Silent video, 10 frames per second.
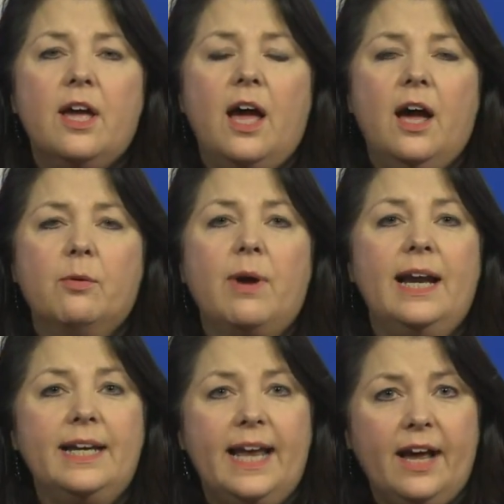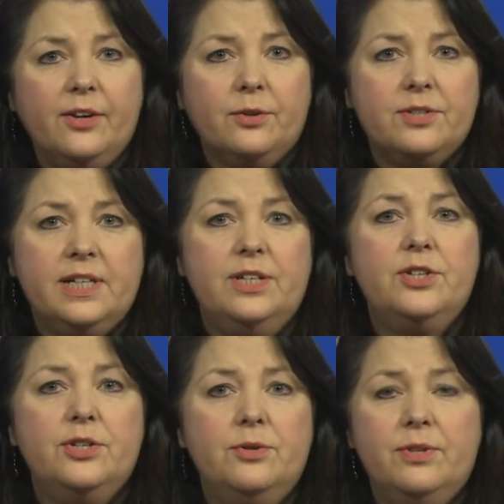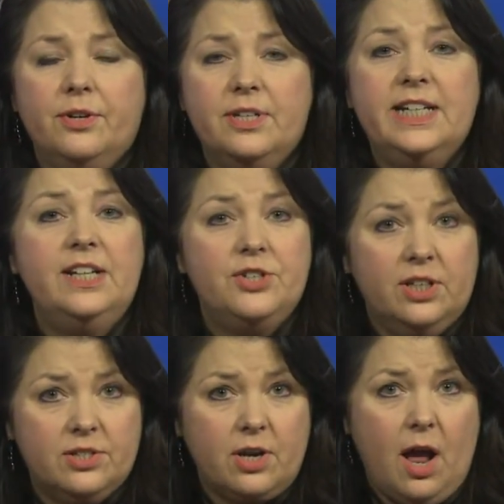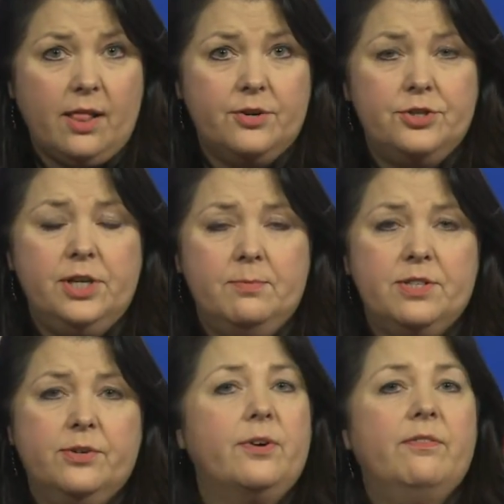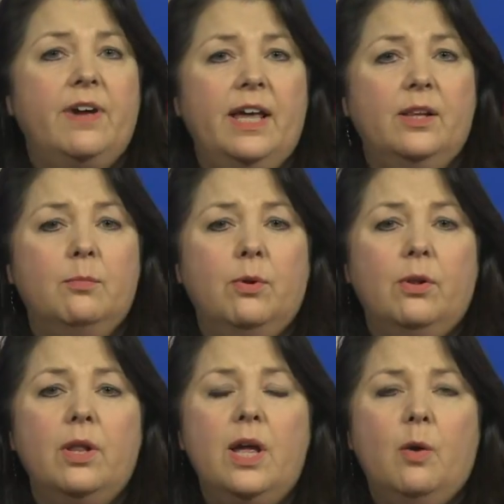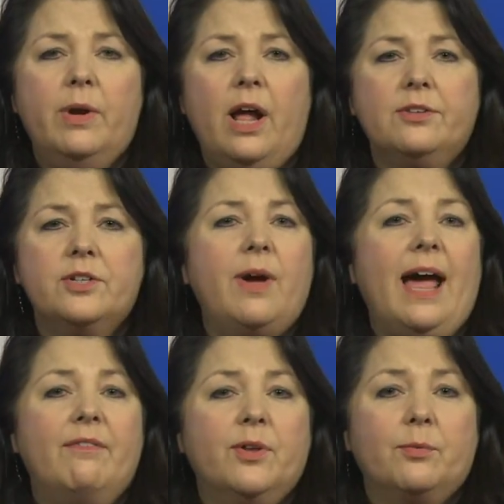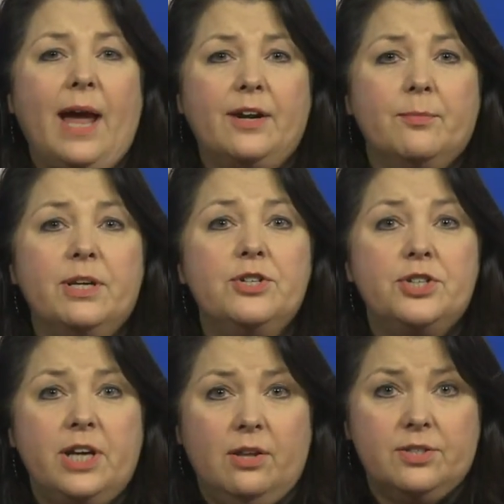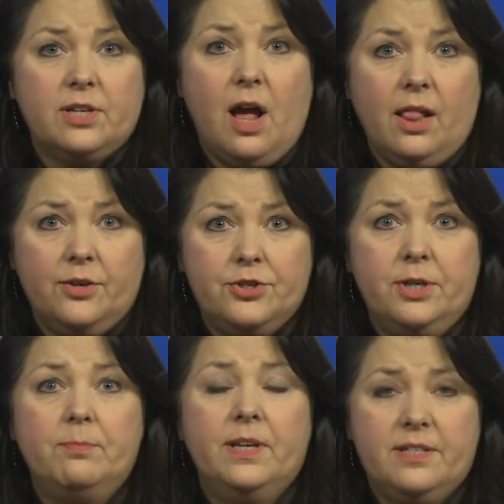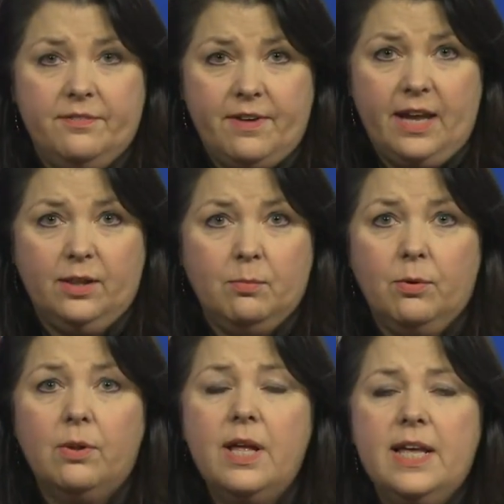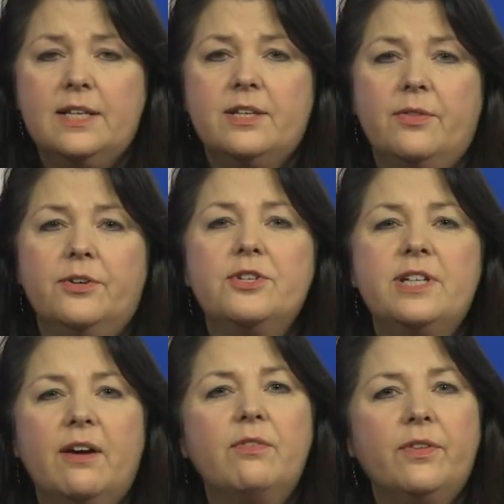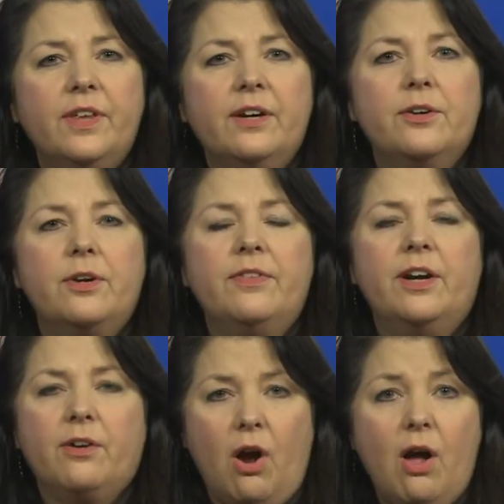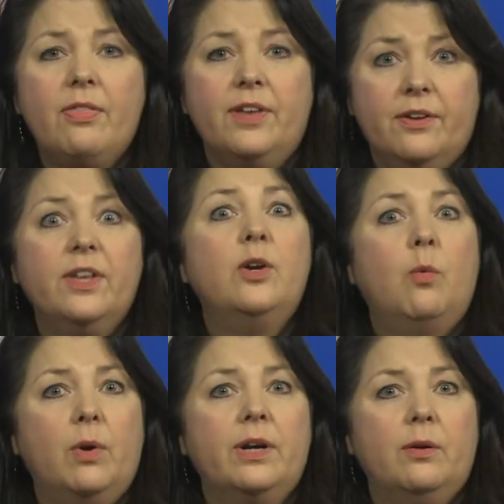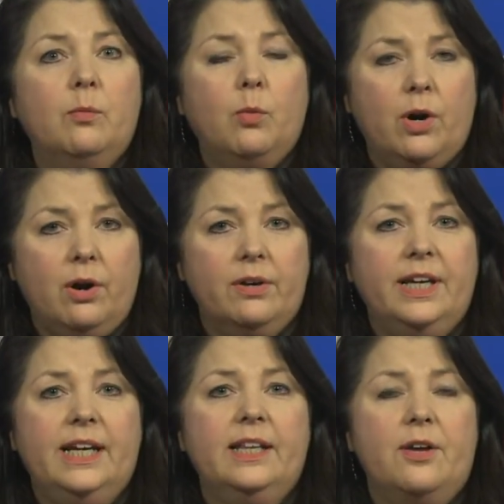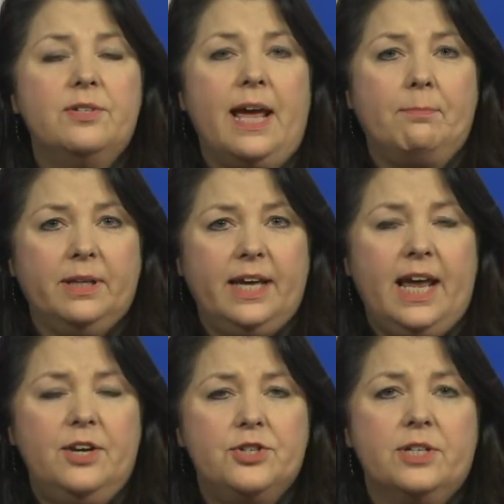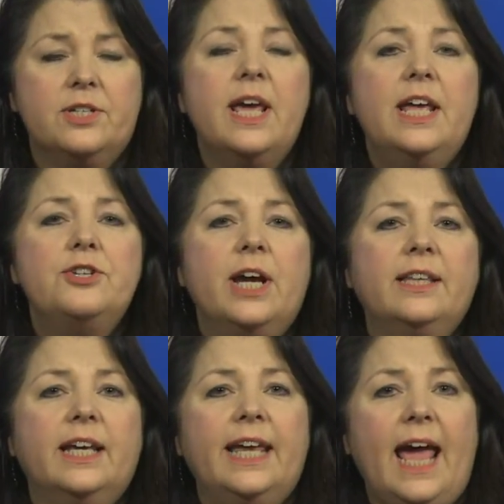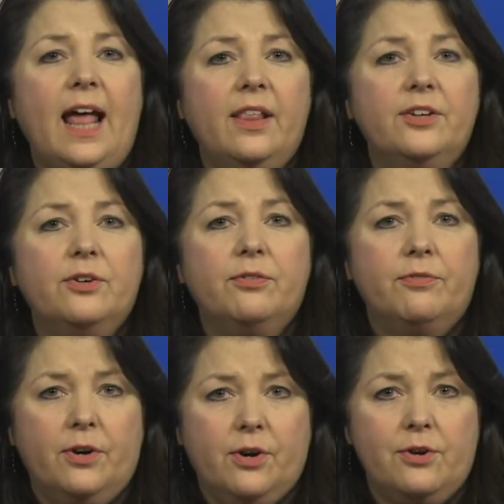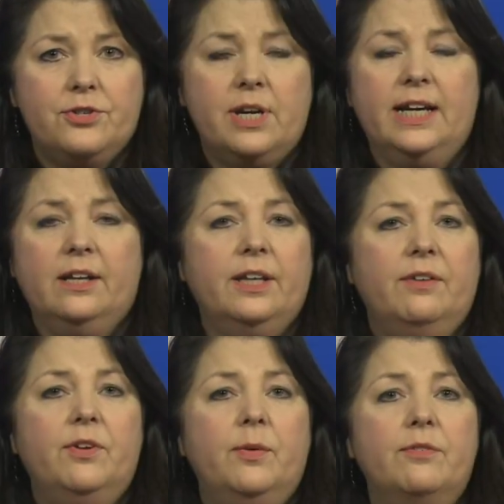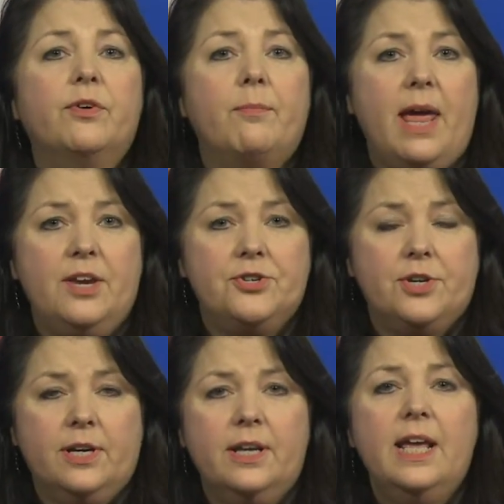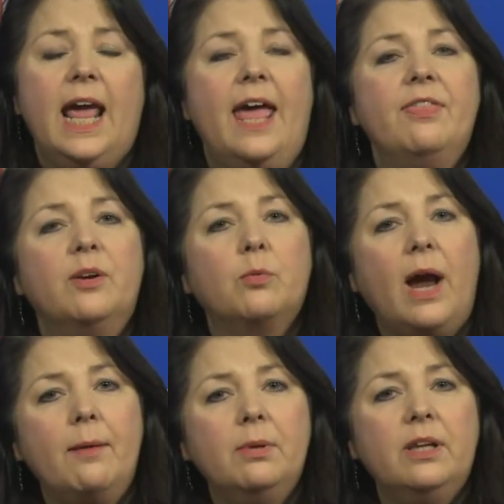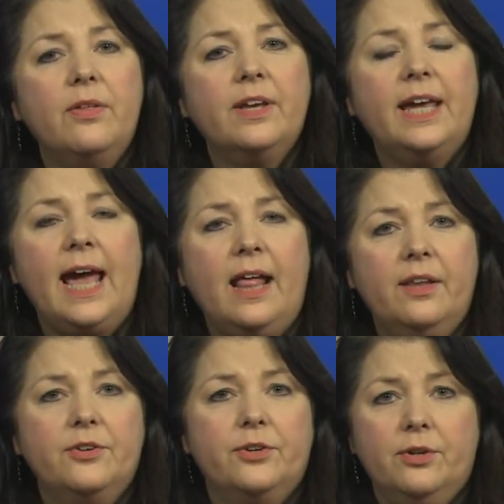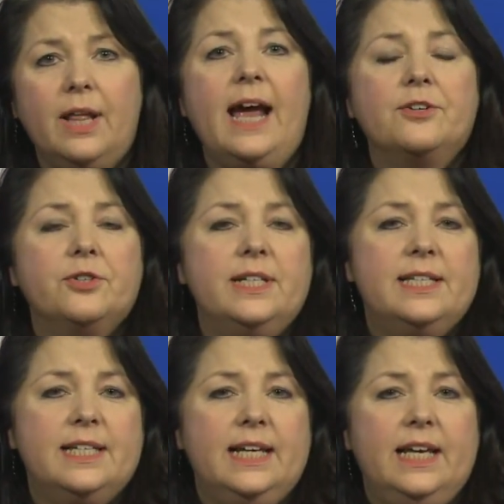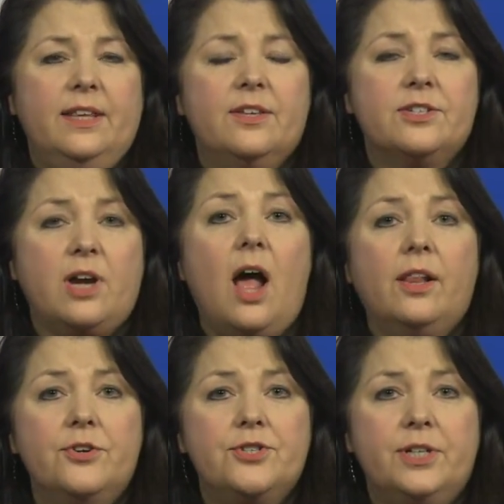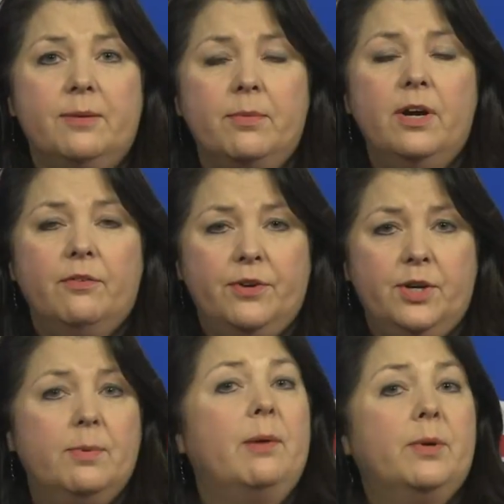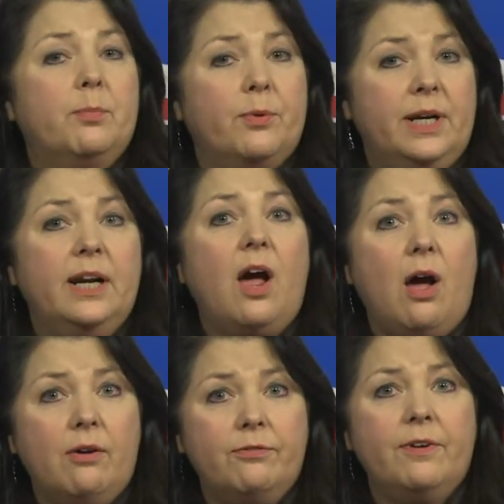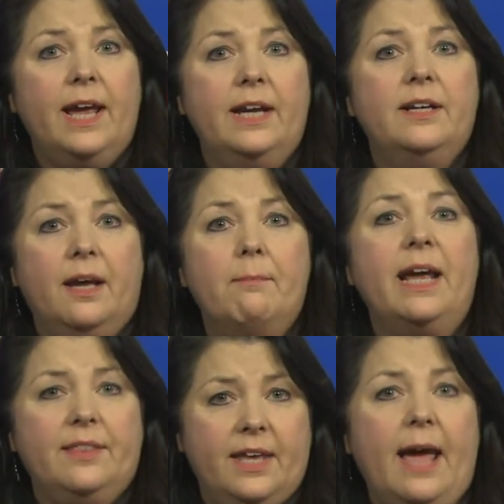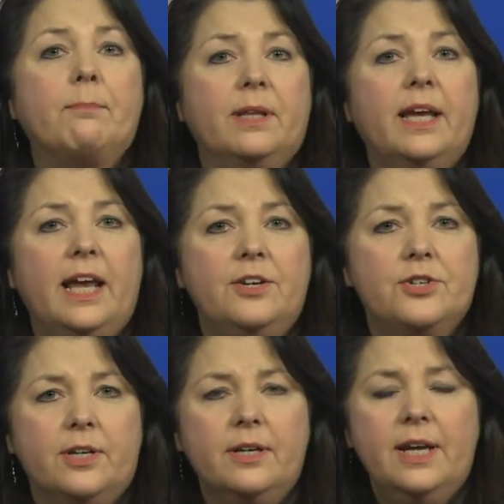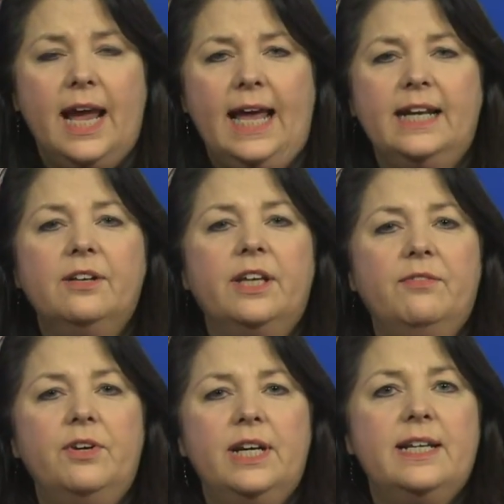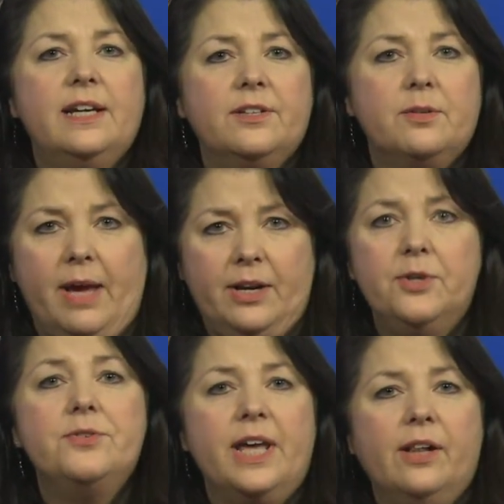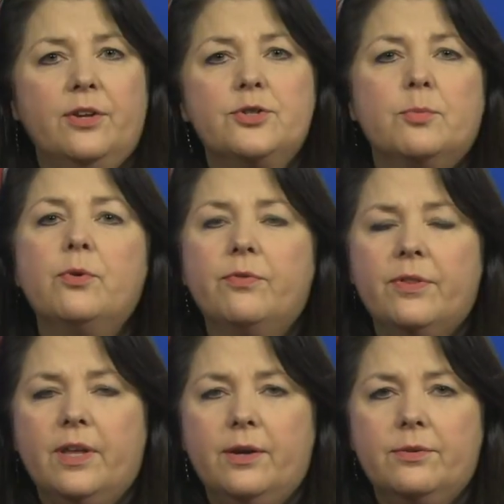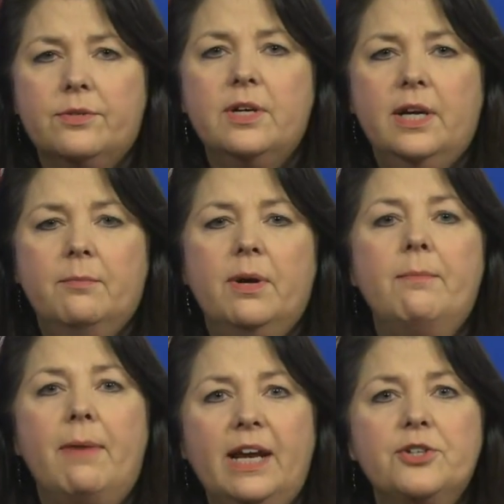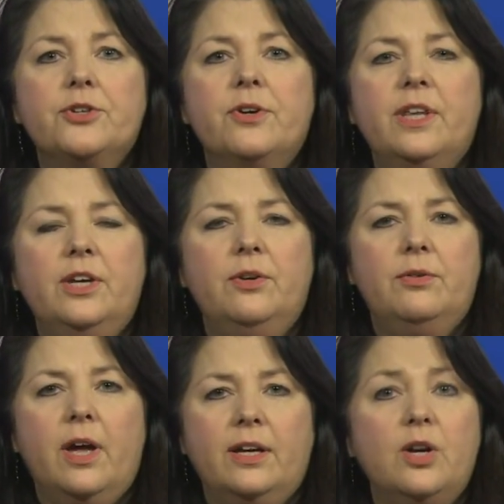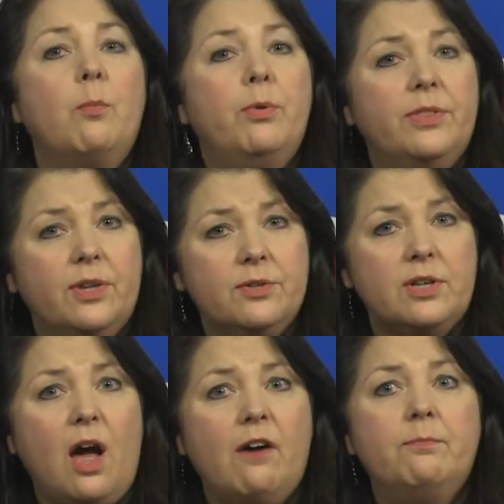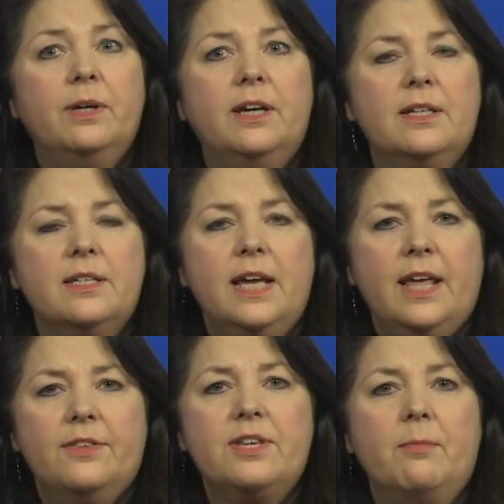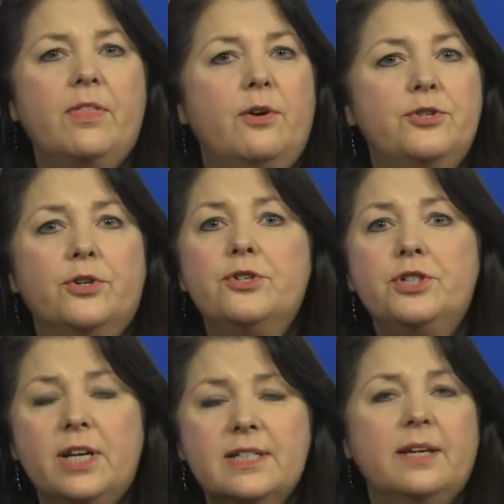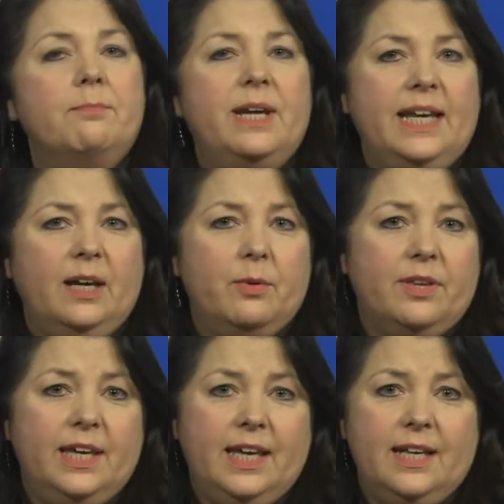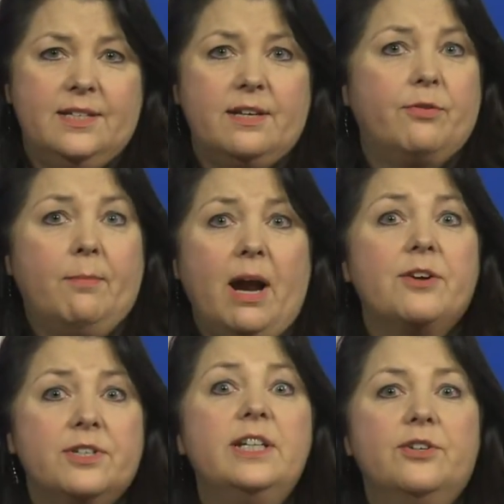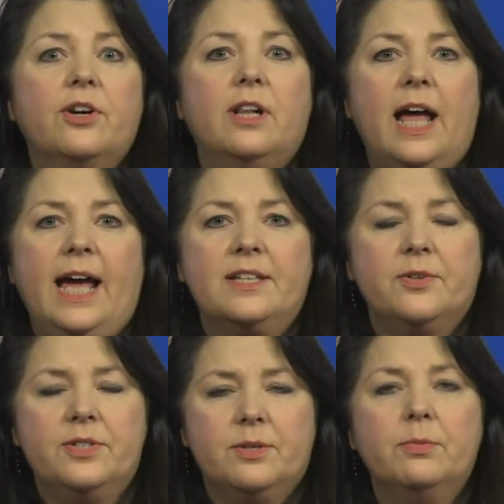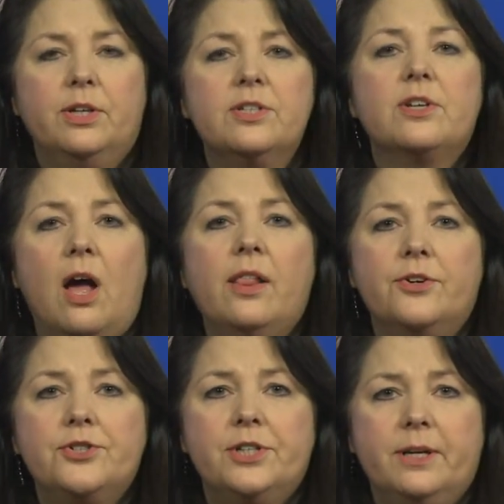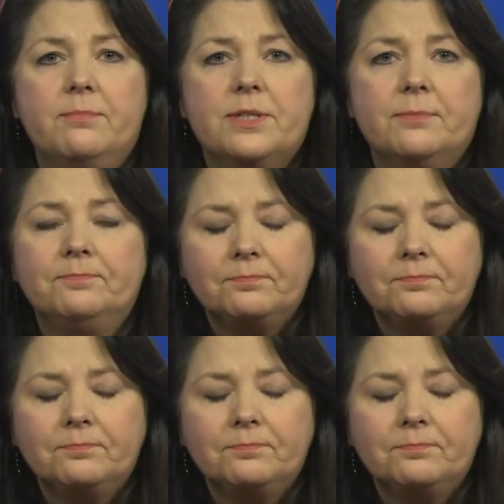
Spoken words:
Right now you'll see 2 that are teaching scholarships that are available. We also have the Ratterman Shell Scholarship that's available. So there's several that are on there that you'll want to work on getting those applications. Check the calendar first and it'll give you information, and then right below the calendar you'll actually see the scholarship for you to be able to print it off and make the application. And it'll give you details about who's eligible for those. But make sure that you don't put those off because some of those you're just competing with kids from our senior class, so it's some good scholarships.